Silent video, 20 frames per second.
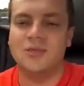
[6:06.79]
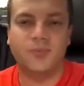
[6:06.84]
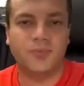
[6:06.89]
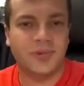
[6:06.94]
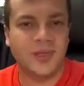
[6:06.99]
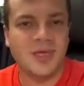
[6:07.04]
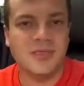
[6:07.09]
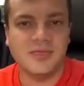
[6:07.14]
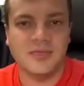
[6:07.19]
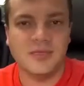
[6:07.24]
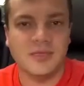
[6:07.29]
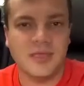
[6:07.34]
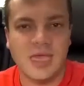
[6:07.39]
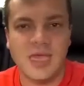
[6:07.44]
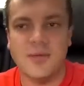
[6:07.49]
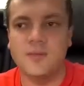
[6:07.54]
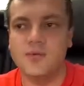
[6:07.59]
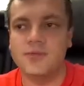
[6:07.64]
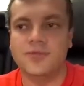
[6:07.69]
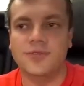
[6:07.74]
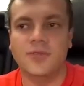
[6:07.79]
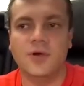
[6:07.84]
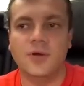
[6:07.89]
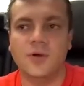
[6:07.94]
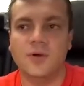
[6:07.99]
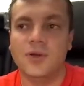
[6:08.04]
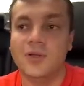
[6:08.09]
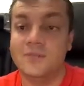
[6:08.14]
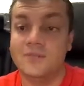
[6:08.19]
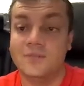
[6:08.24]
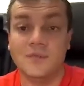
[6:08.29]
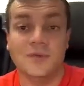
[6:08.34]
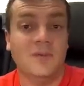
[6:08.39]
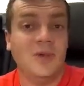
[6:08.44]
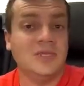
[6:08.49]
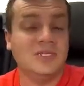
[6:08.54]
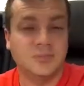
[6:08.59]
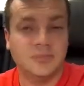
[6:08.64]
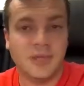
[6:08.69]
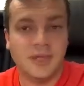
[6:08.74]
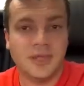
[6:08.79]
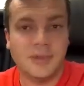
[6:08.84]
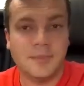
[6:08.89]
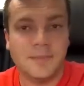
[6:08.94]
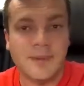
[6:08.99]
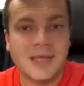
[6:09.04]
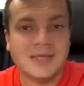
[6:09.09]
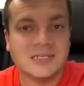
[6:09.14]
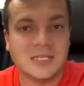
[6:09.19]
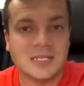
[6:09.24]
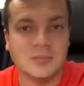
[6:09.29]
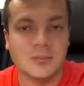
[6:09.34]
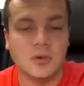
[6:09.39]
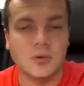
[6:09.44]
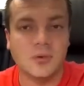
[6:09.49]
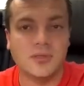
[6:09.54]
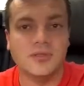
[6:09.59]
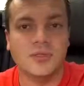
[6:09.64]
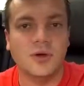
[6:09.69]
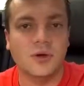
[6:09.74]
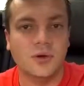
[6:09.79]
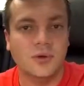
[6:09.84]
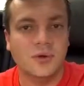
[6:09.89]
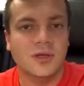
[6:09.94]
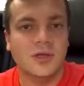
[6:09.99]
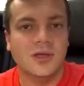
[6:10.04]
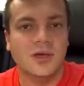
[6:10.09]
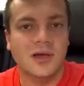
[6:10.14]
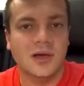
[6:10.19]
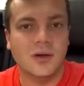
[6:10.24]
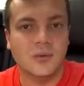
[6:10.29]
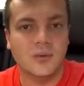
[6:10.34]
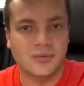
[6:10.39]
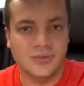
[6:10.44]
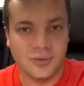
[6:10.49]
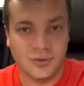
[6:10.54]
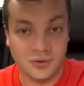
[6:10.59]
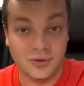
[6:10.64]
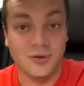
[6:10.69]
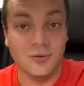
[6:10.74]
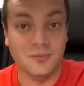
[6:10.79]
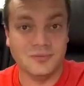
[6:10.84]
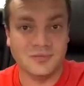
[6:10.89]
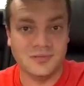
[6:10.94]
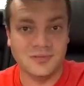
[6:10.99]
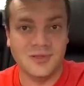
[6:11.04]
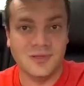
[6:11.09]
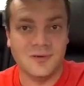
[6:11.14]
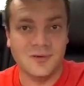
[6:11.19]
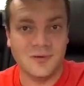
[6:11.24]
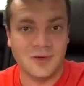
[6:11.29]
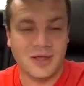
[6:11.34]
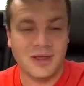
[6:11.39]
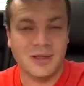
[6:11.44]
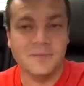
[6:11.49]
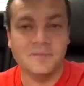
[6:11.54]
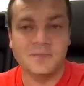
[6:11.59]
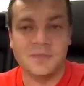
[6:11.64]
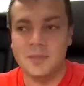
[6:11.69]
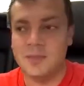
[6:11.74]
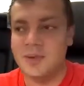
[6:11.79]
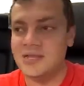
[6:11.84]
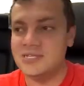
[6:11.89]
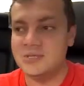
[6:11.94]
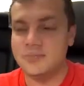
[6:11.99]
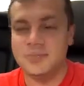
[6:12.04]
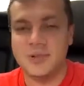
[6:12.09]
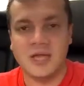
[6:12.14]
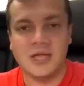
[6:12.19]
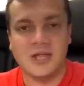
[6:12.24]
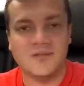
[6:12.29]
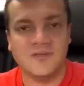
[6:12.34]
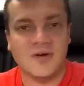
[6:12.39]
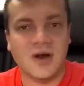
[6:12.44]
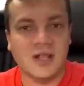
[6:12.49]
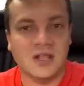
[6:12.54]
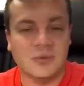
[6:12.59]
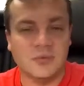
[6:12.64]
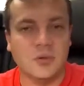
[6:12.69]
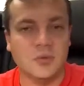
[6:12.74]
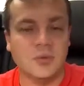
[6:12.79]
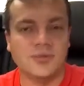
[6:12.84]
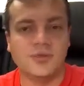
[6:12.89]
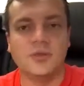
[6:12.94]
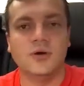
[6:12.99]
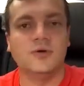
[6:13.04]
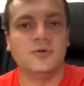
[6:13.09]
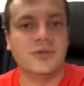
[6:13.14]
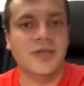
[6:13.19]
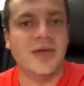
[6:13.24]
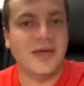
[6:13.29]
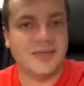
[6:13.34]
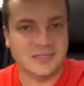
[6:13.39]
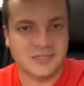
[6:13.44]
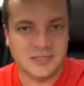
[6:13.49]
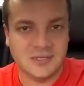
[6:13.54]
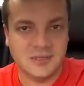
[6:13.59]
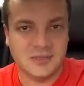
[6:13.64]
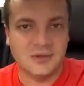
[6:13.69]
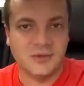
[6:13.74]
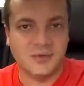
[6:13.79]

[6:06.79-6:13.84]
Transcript: You're playing the game with no, imagine playing a basketball with no hoops, right? Imagine playing a volleyball with no net.